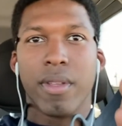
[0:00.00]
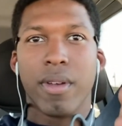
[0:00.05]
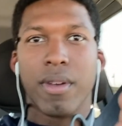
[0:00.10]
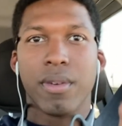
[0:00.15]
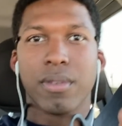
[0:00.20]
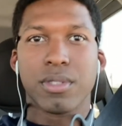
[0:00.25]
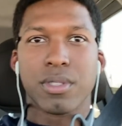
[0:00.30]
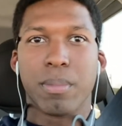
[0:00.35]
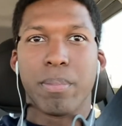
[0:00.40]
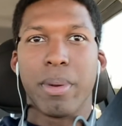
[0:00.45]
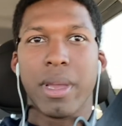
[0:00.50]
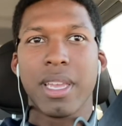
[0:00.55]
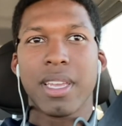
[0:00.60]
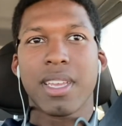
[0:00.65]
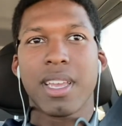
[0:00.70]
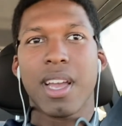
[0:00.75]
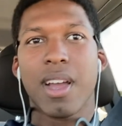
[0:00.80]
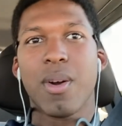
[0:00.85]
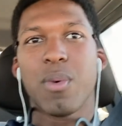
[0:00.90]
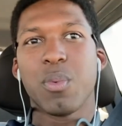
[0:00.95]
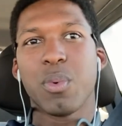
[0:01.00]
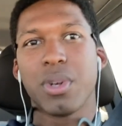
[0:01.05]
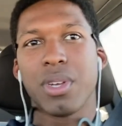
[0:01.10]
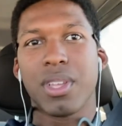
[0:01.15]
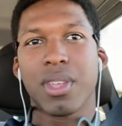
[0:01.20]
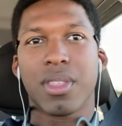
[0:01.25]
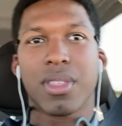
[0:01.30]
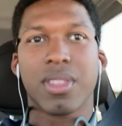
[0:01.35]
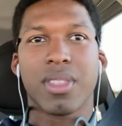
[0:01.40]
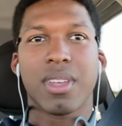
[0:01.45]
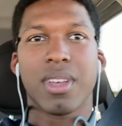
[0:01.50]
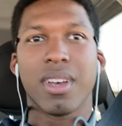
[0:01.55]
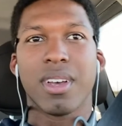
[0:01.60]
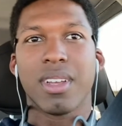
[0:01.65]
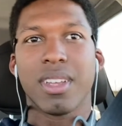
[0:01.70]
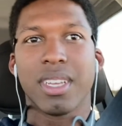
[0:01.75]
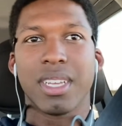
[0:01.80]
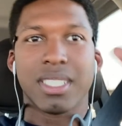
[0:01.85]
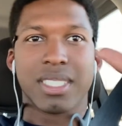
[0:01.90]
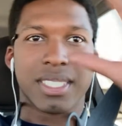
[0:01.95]
it was a bank out with
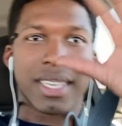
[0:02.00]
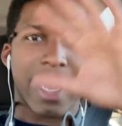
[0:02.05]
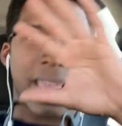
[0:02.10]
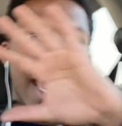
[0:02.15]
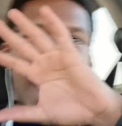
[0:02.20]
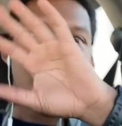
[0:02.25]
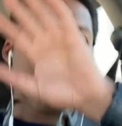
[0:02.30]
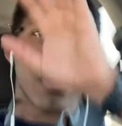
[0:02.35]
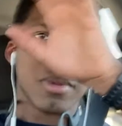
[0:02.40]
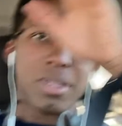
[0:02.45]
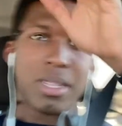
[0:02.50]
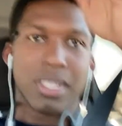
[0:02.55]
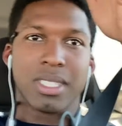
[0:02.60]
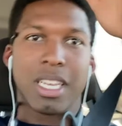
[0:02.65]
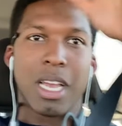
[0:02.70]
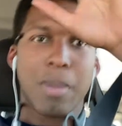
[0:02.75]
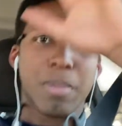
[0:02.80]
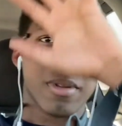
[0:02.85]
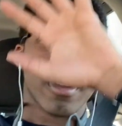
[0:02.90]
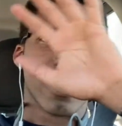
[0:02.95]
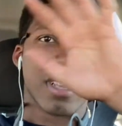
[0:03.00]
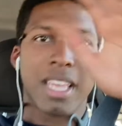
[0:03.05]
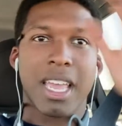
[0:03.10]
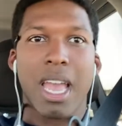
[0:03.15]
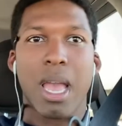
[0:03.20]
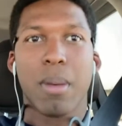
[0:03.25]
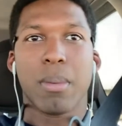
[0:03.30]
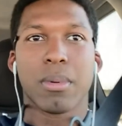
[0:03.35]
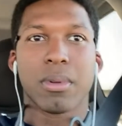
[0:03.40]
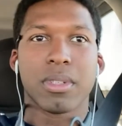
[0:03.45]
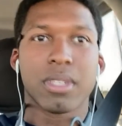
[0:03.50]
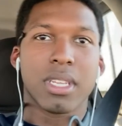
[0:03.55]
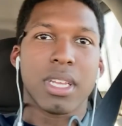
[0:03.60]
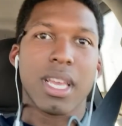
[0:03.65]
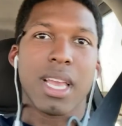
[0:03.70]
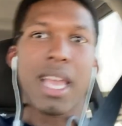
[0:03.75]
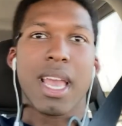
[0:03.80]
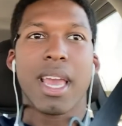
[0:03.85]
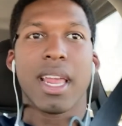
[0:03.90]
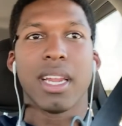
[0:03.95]
its cabin, the top end of the cabin,
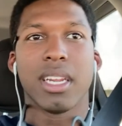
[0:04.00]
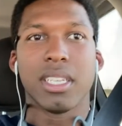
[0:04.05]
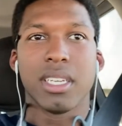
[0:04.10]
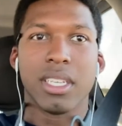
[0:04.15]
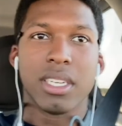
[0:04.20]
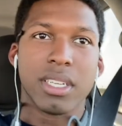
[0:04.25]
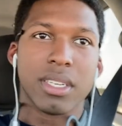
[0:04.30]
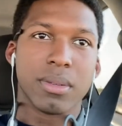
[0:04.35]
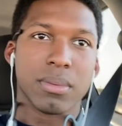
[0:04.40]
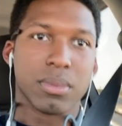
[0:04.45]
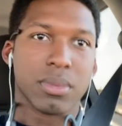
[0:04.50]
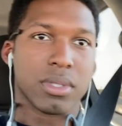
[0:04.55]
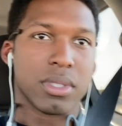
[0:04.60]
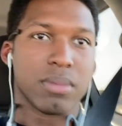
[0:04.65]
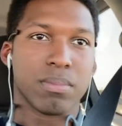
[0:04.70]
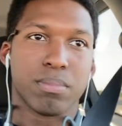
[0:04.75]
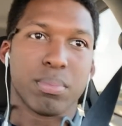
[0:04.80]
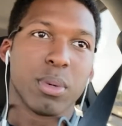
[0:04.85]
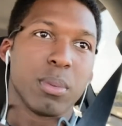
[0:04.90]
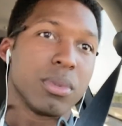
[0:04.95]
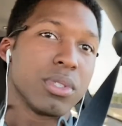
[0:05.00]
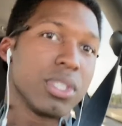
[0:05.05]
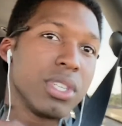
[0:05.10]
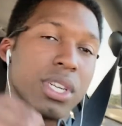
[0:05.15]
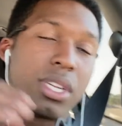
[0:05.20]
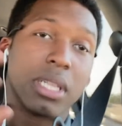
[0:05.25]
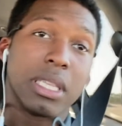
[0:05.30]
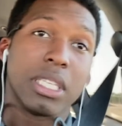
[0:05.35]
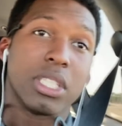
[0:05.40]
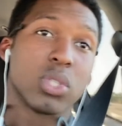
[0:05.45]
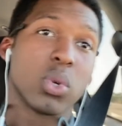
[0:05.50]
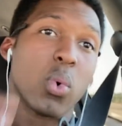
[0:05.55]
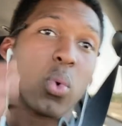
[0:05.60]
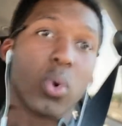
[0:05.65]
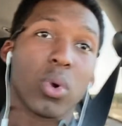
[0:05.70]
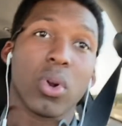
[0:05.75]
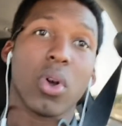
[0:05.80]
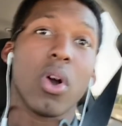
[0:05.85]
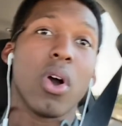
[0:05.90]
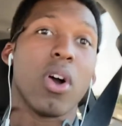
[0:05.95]
and it pretty much nearly
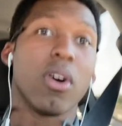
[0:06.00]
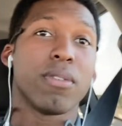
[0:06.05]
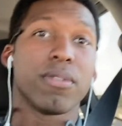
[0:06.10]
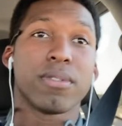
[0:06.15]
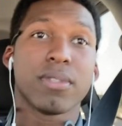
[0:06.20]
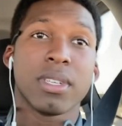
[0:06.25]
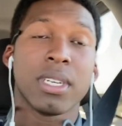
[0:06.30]
torn off.